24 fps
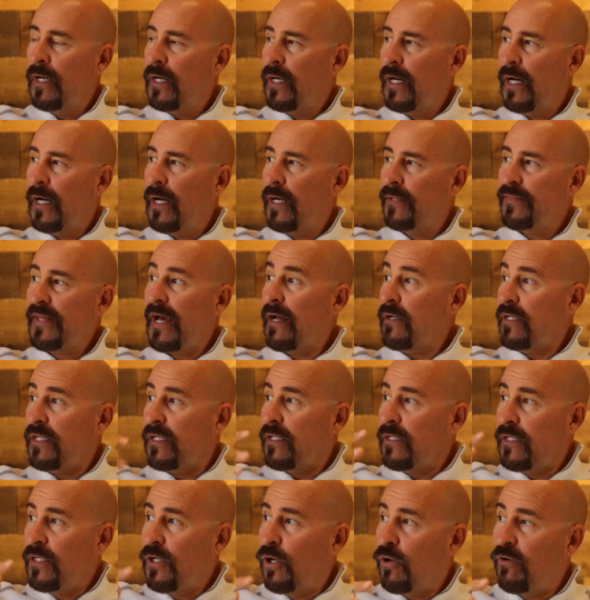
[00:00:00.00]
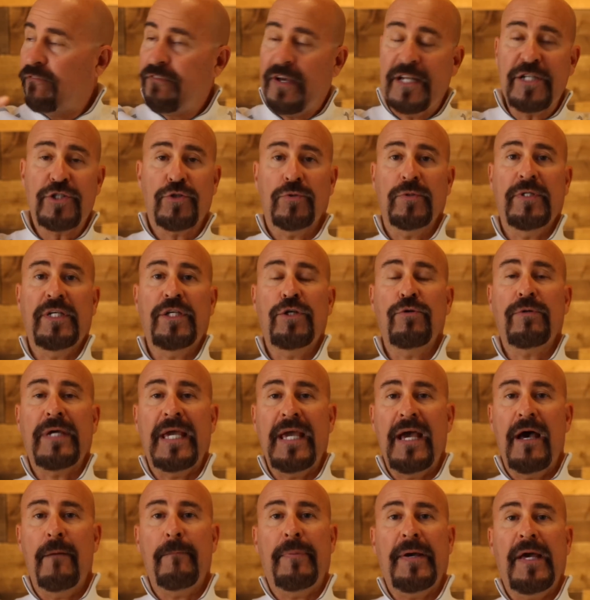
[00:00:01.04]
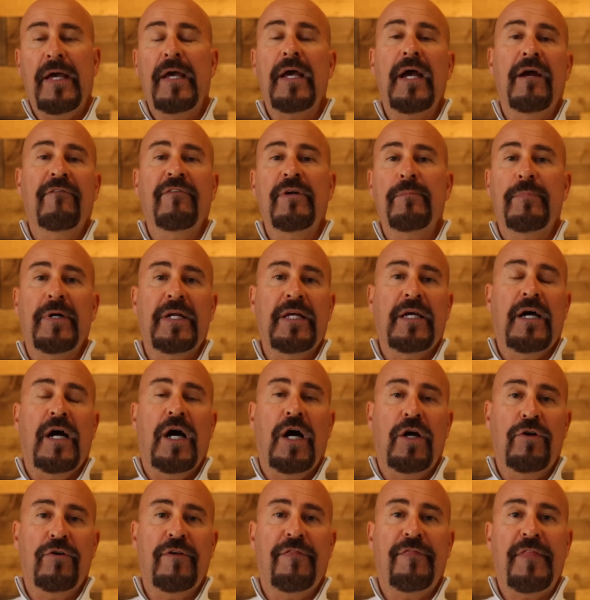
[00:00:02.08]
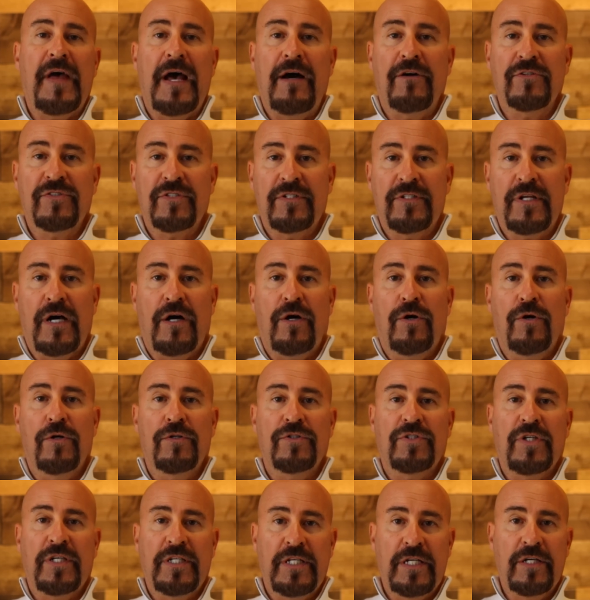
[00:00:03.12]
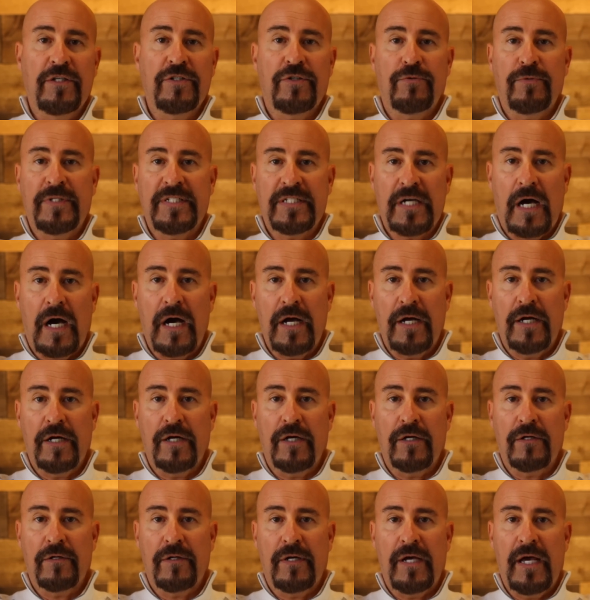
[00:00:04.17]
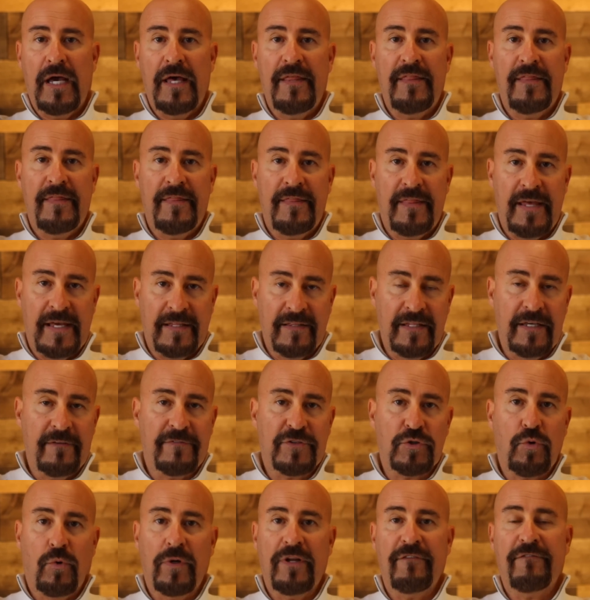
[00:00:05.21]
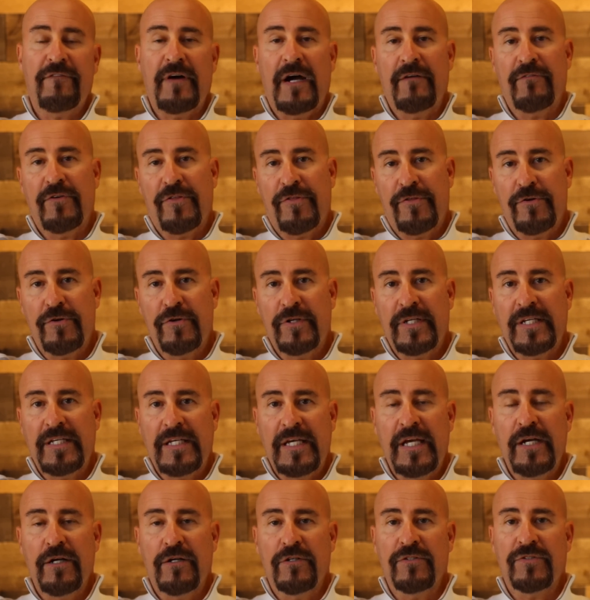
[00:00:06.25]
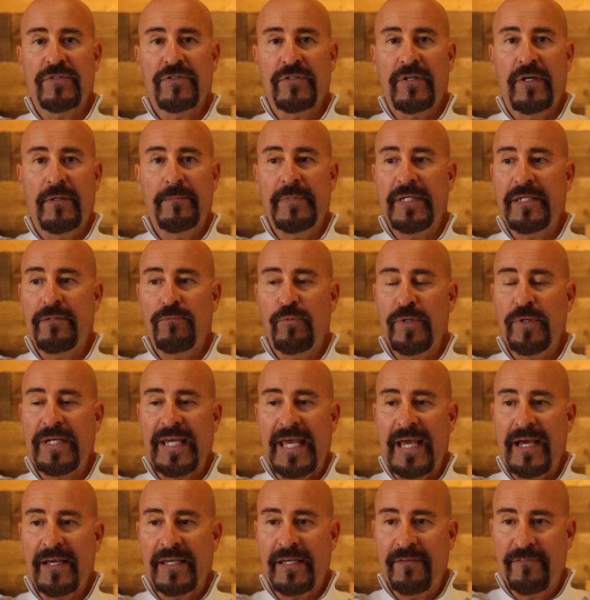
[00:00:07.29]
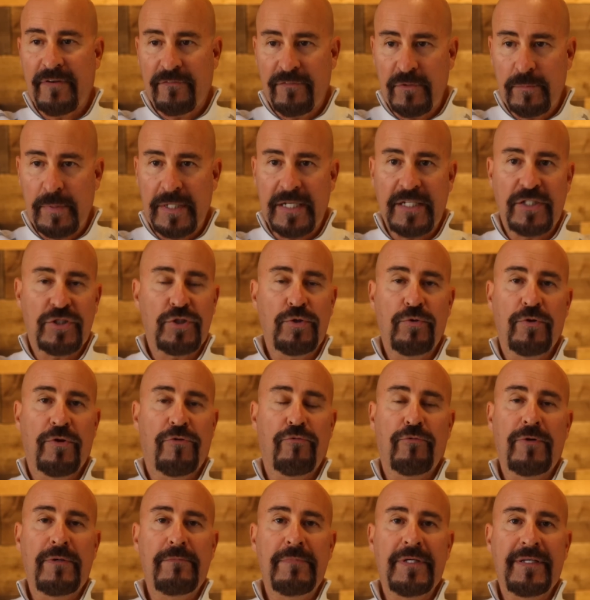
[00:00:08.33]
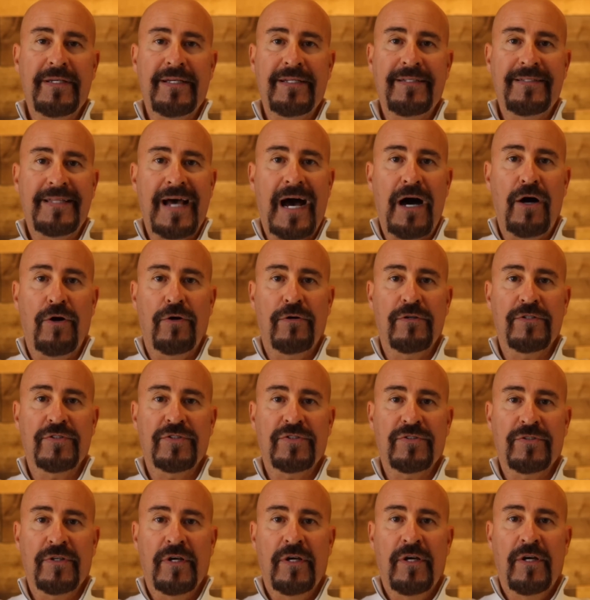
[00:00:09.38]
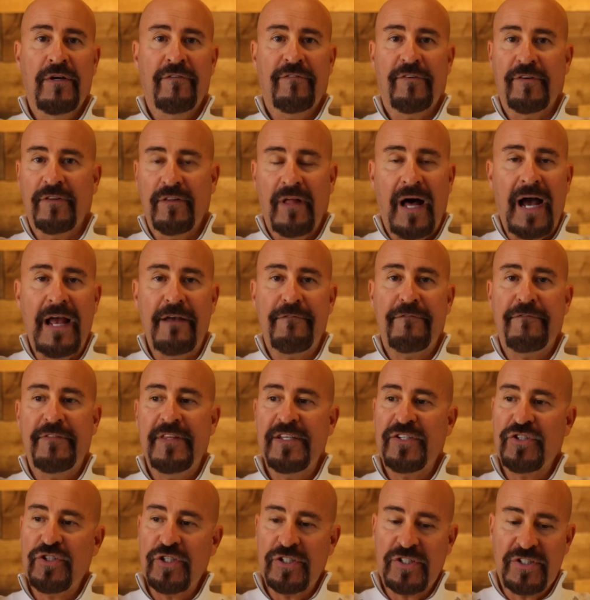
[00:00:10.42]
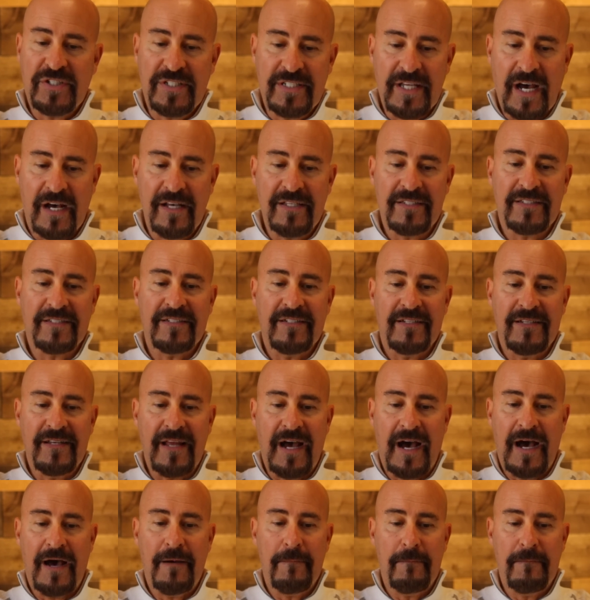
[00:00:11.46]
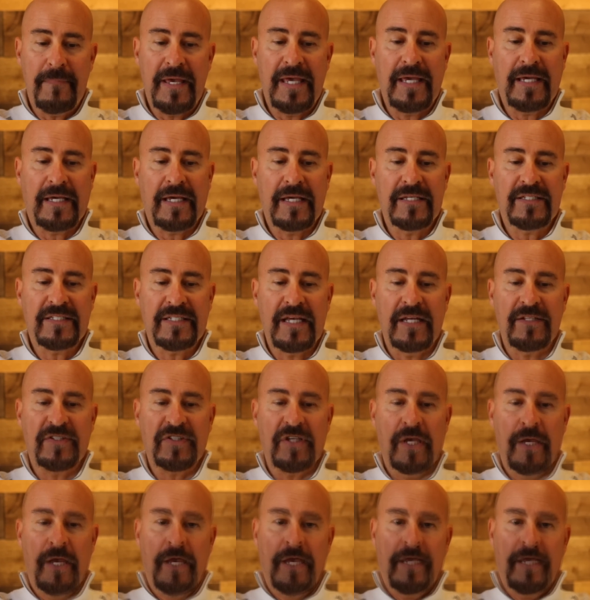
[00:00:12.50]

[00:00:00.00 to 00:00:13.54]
That, you know, eventually you can't pay everybody $100,000 a year to retire and they live 25 or 30 years. I mean, we can't give everybody $2 or $3 million for life. This just does not make sense.